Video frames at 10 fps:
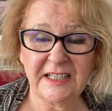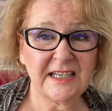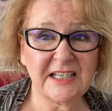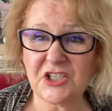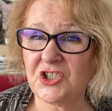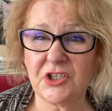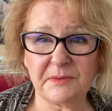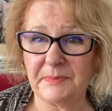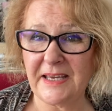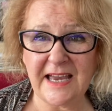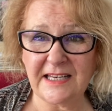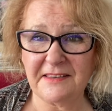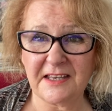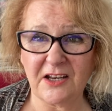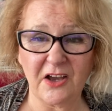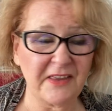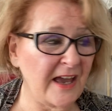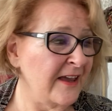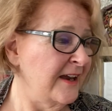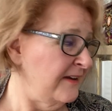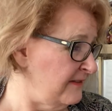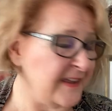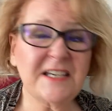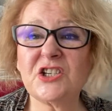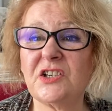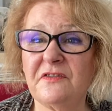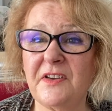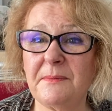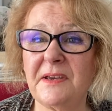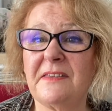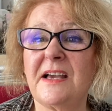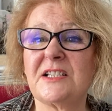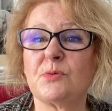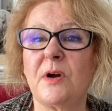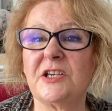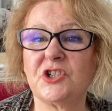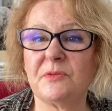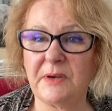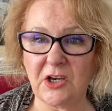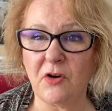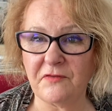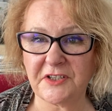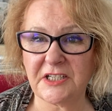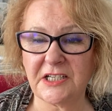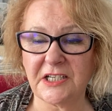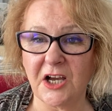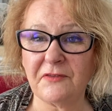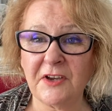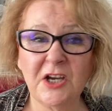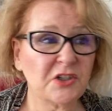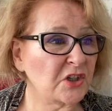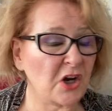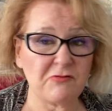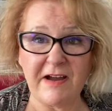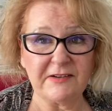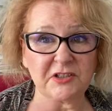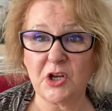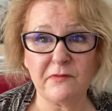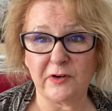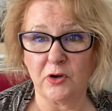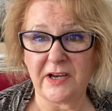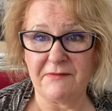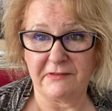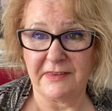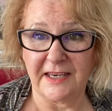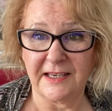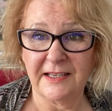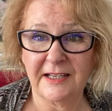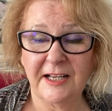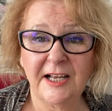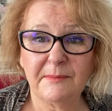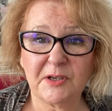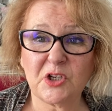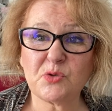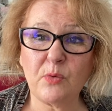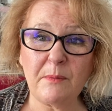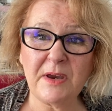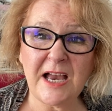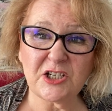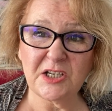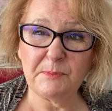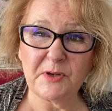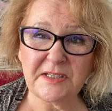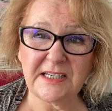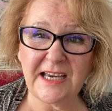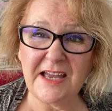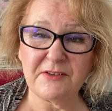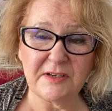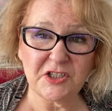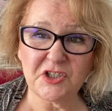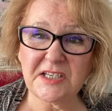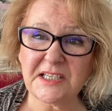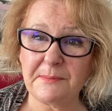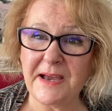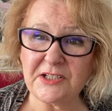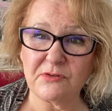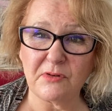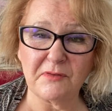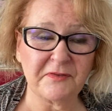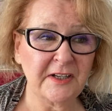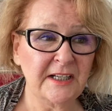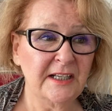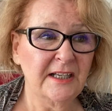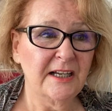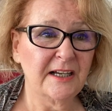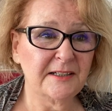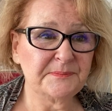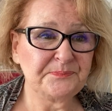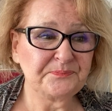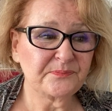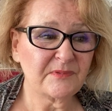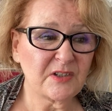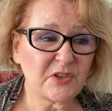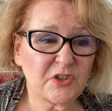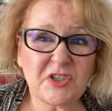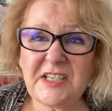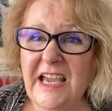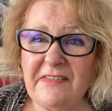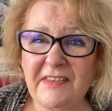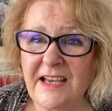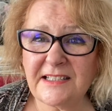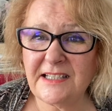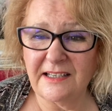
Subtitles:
It shouldn't be anything like that. This should fit me. That's why you should be confident enough to go around and overlock everything. Because when we actually put it together, it's just a matter of just getting that,